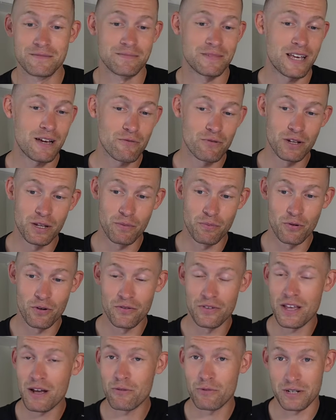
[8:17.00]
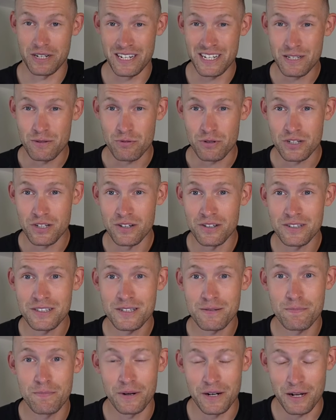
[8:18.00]
can't really prove that with these
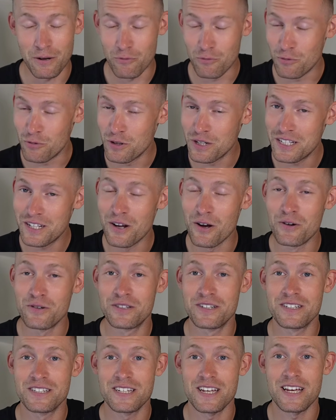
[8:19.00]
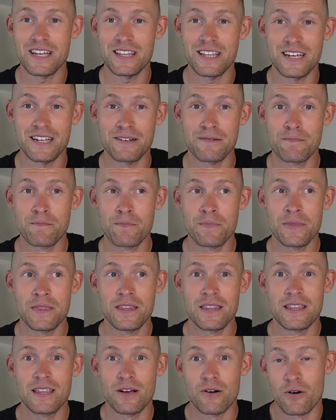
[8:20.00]
results, but I would go to say that,
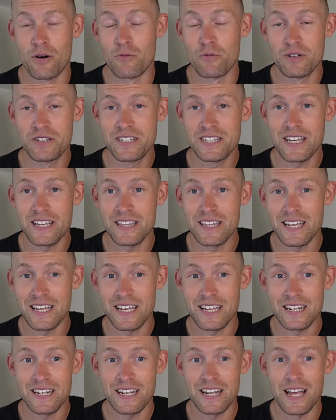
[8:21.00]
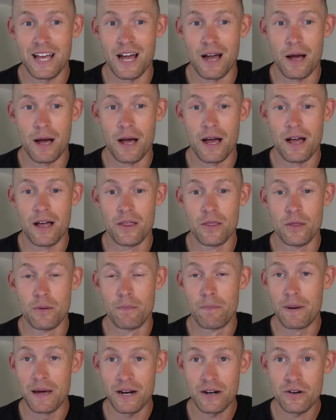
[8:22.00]
or I would say that the
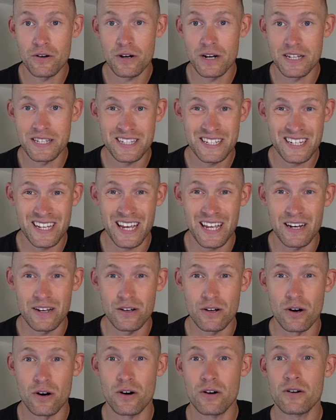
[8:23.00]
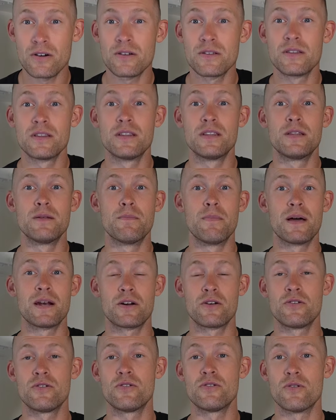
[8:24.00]
better a skater you are, the
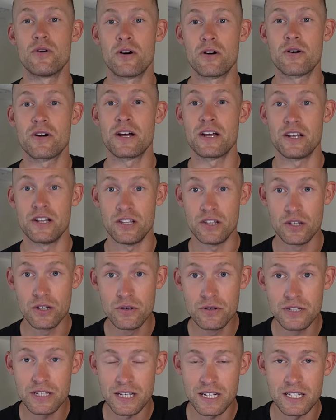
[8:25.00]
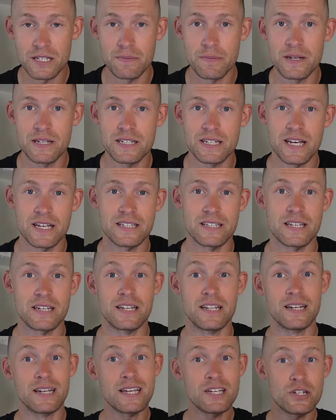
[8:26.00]
better you are at using the speed skates, and
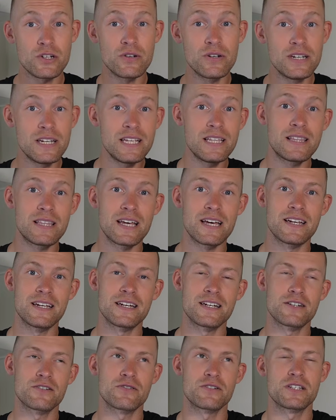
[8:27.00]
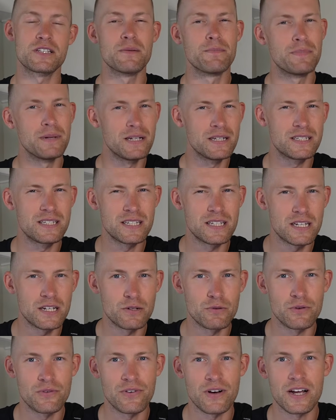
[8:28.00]
the less you need that extra stability that
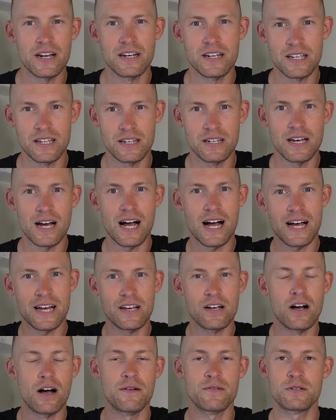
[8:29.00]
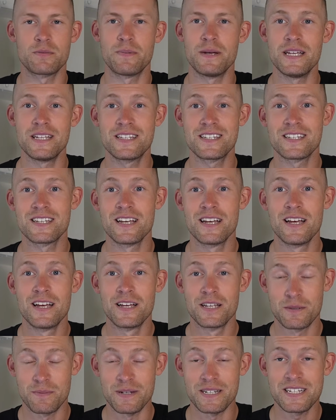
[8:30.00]
you would find in the high cuff speed
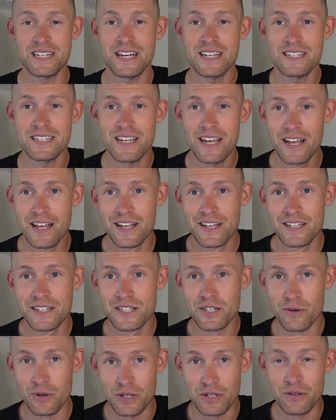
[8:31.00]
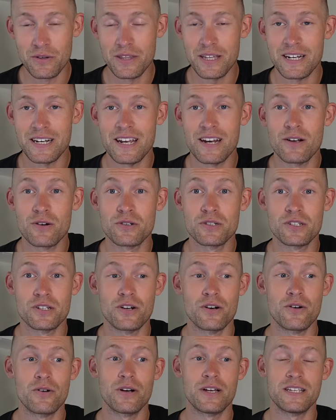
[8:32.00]
skates. So I do think that
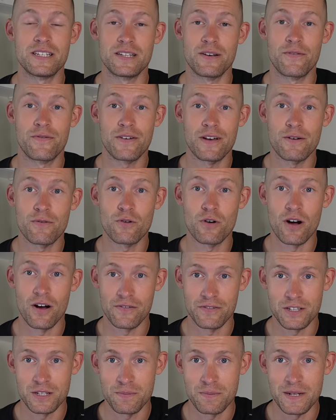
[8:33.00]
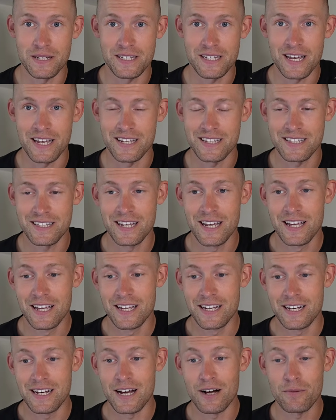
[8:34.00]
also is in favor of the speed skates.
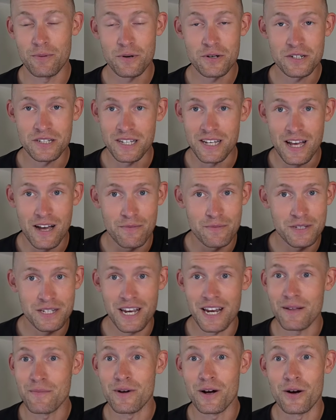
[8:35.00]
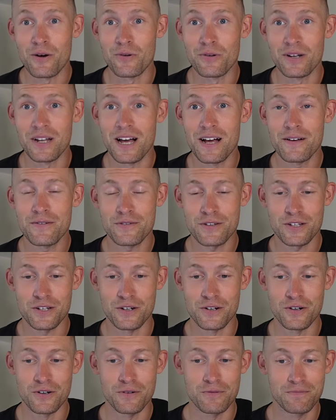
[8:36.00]
Now, personally, I've been skating my whole life,
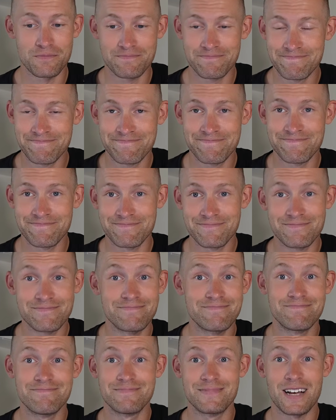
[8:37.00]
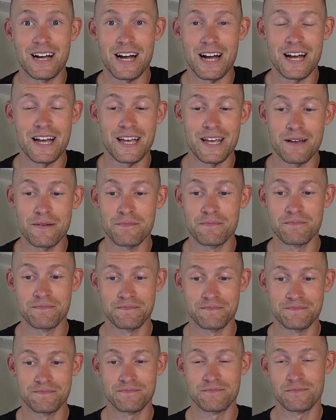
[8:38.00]
so I
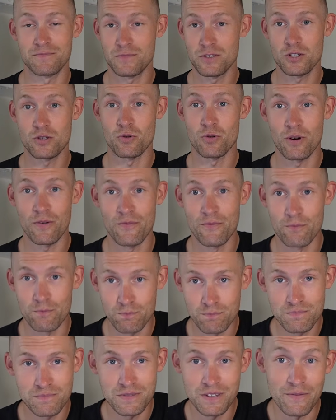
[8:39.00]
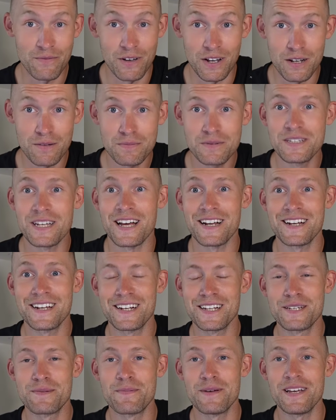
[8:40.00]
am sort of developed,
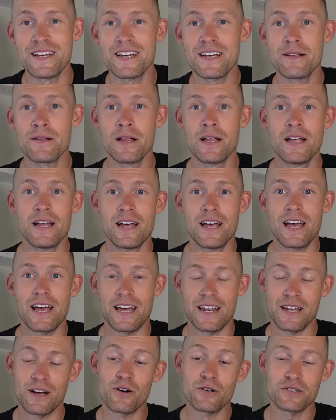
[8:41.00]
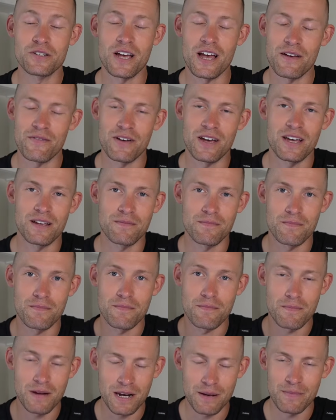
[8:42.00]
technically speaking, and I also have
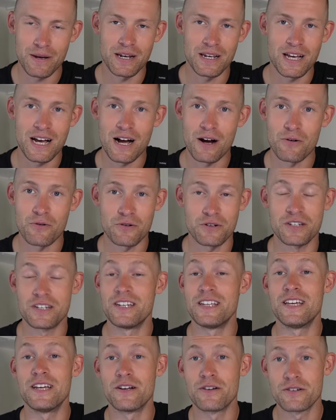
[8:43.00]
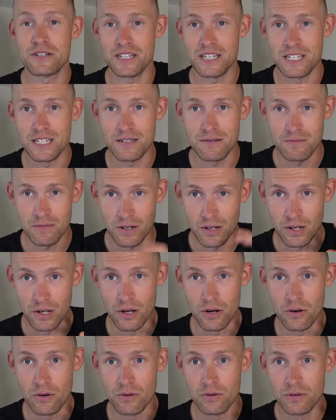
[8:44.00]
had many, many hours and years in
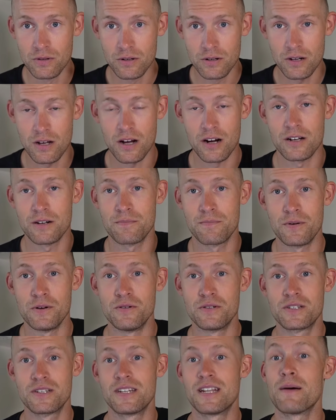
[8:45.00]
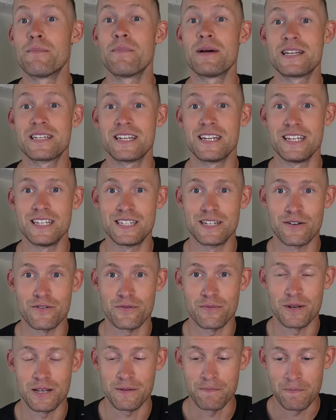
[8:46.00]
low cut boots, so that makes it easier
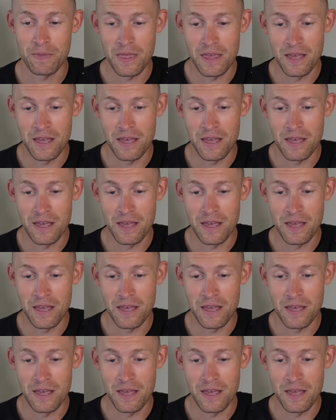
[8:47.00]
for me.